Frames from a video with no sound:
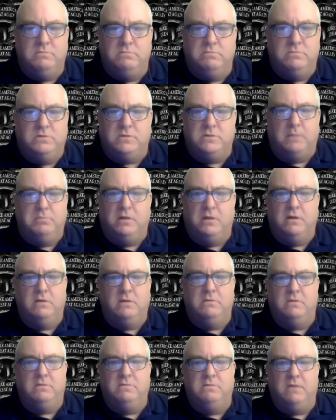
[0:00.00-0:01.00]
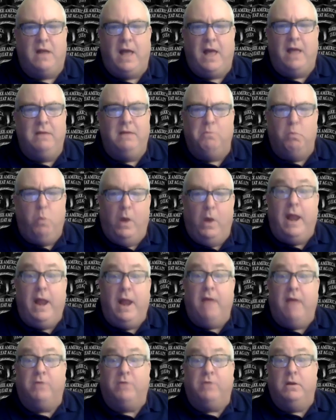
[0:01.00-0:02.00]
Something,
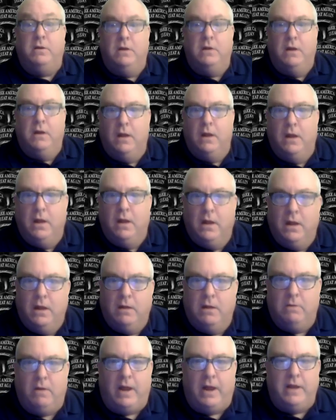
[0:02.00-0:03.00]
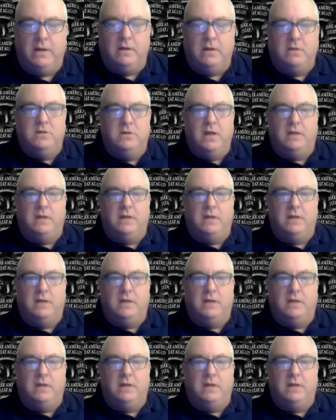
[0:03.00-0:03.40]
whatever, right?